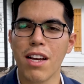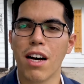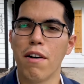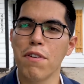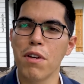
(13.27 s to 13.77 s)

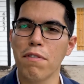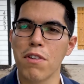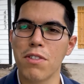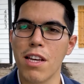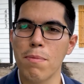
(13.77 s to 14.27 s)
a few
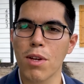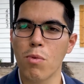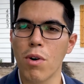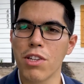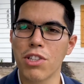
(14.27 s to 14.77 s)
different tips on
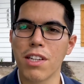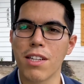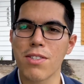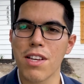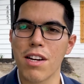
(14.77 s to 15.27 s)
what you should
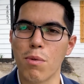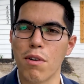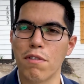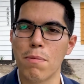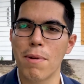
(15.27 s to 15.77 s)
consider when
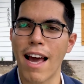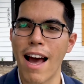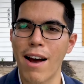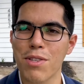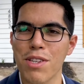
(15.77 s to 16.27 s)
flipping a
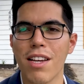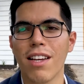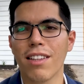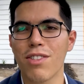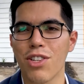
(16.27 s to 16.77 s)
house.
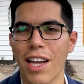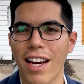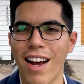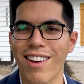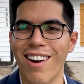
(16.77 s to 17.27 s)
Let's check it
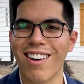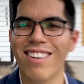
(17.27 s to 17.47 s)
out, y'all.